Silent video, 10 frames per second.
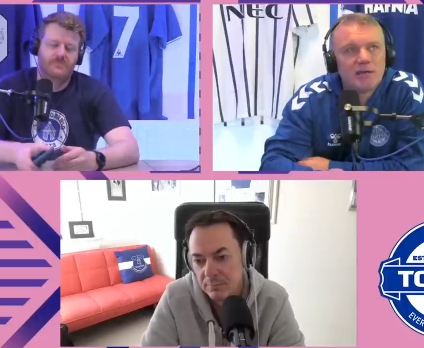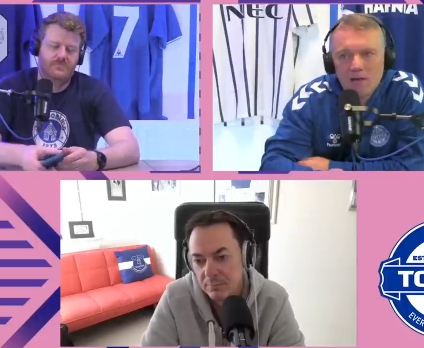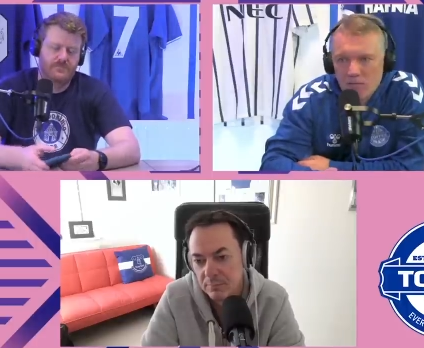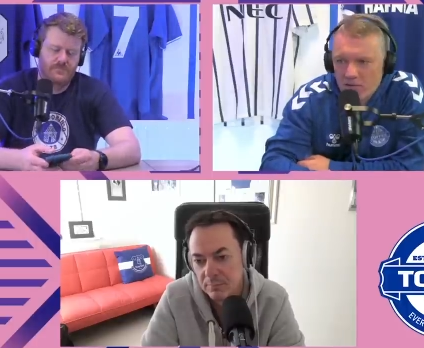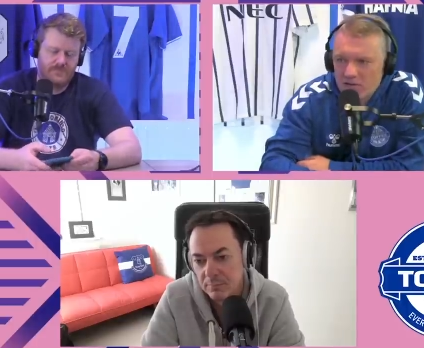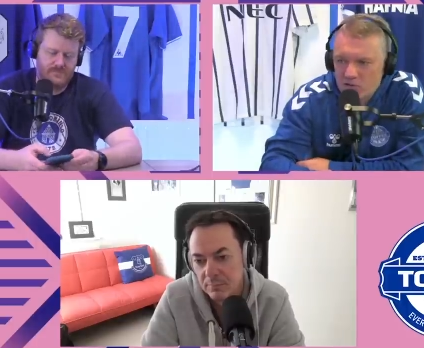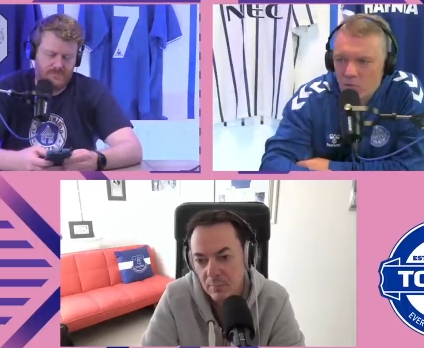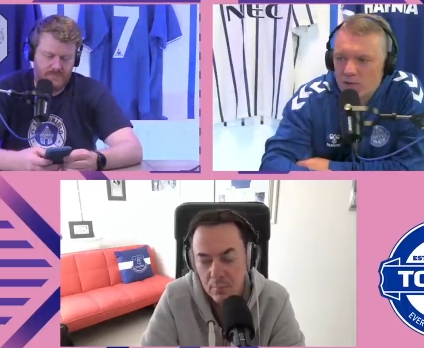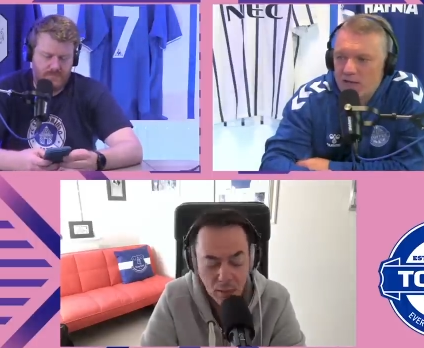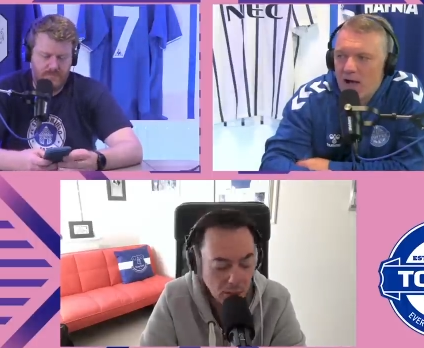Speaker 1: I think is
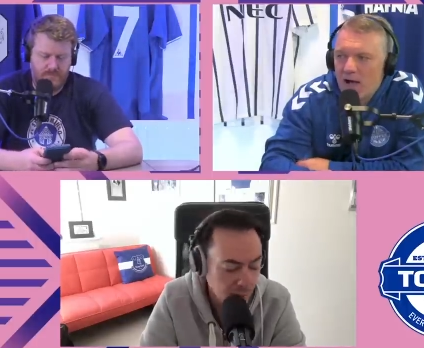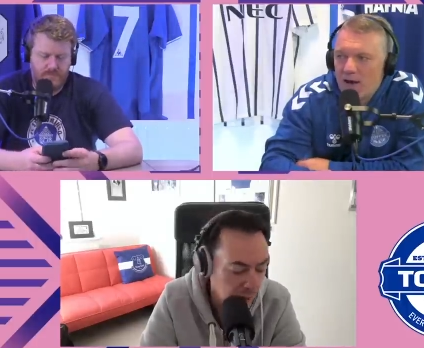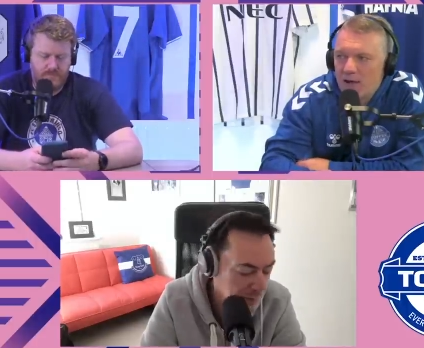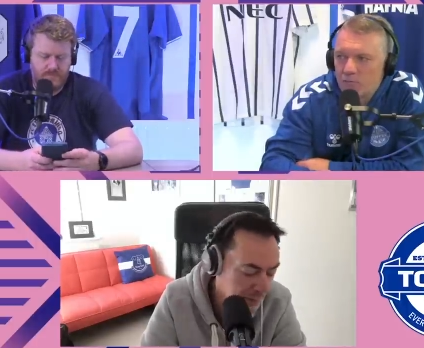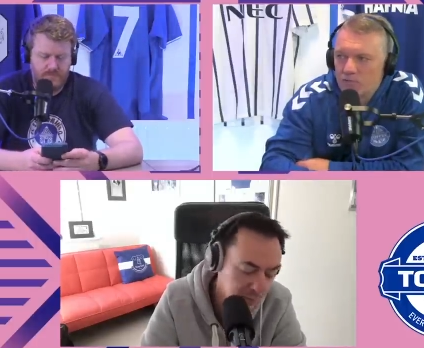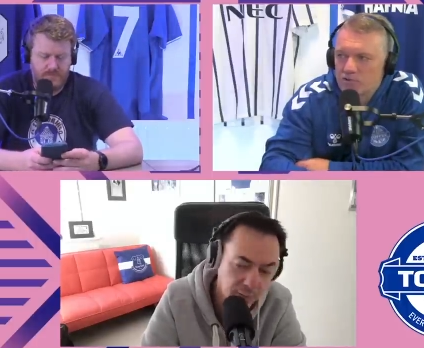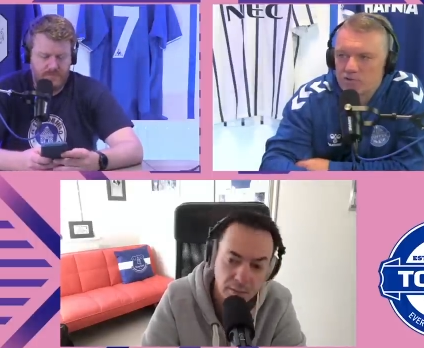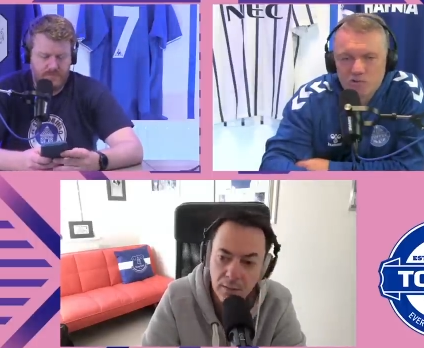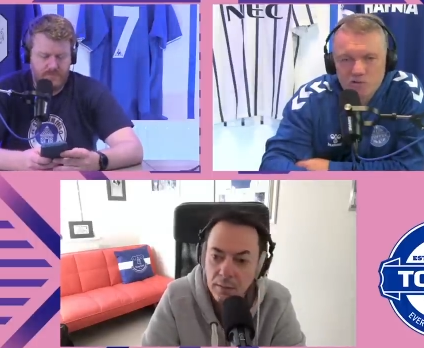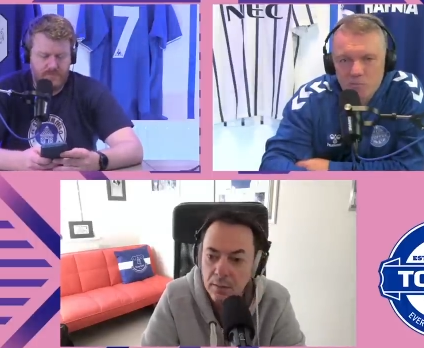only Garner yeah. who doesn't
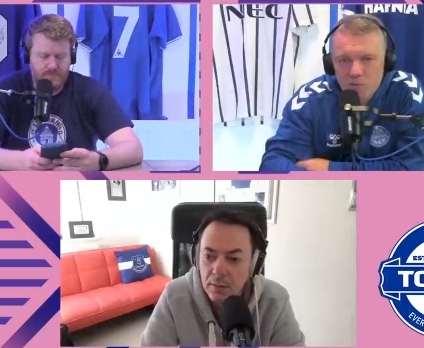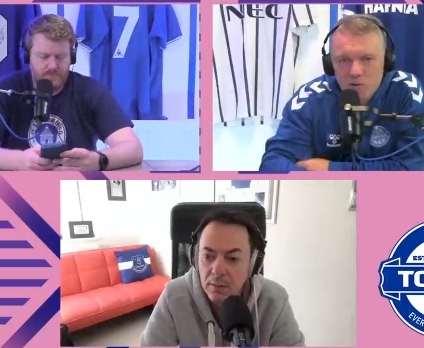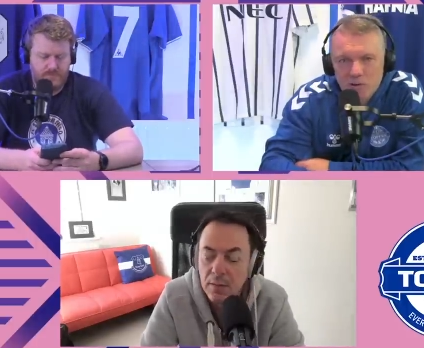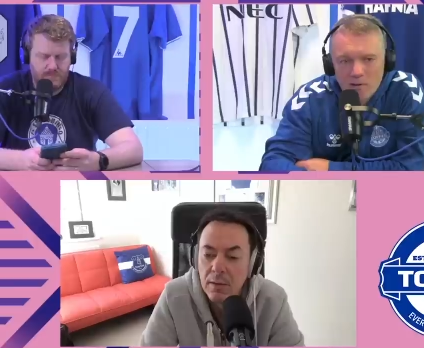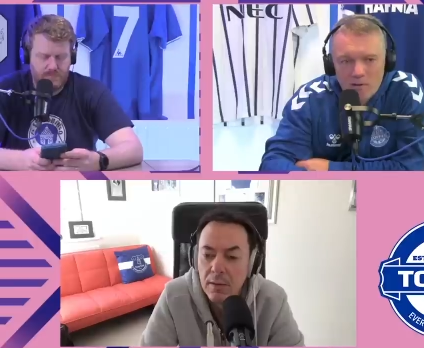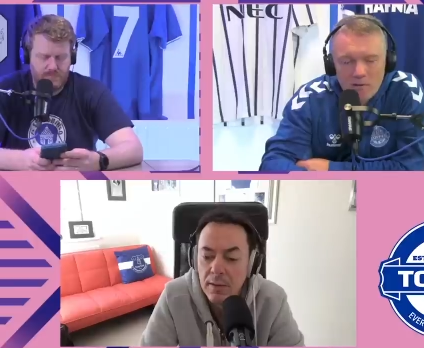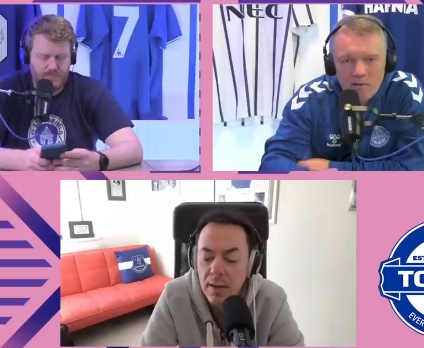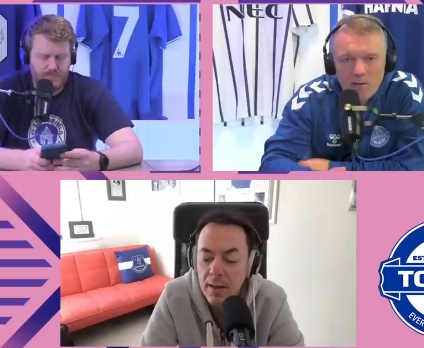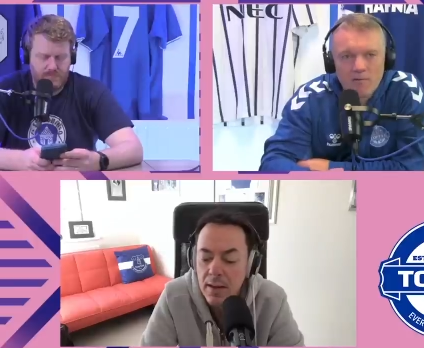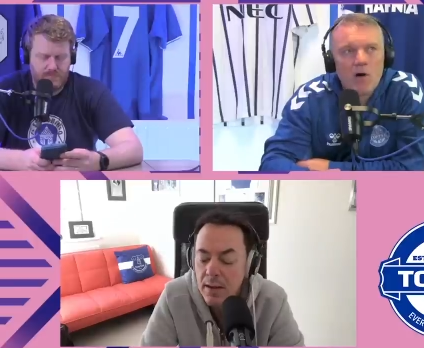touch the ball.
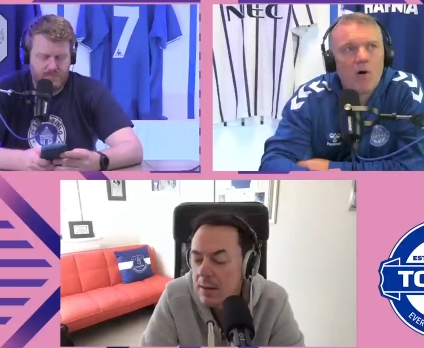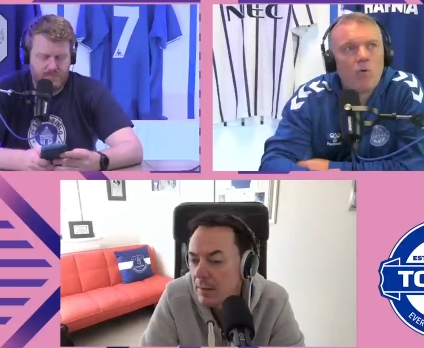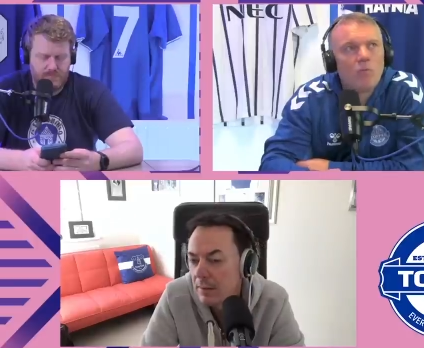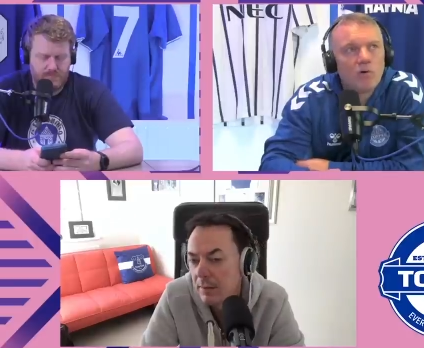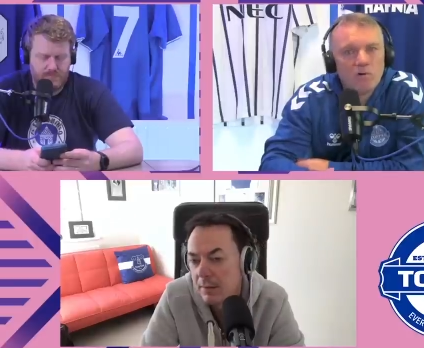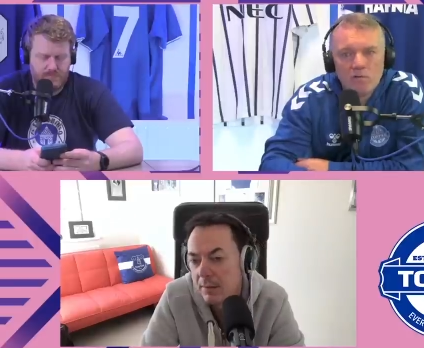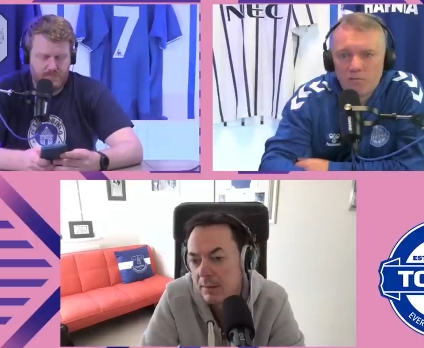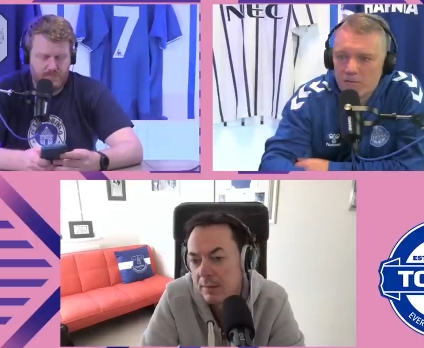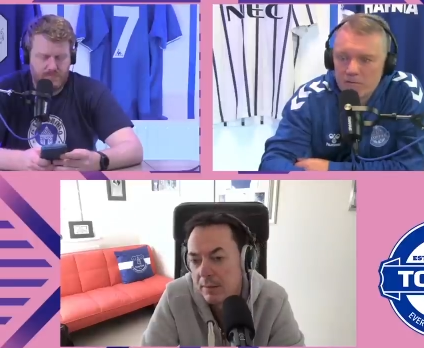Yeah, in the whole yeah. move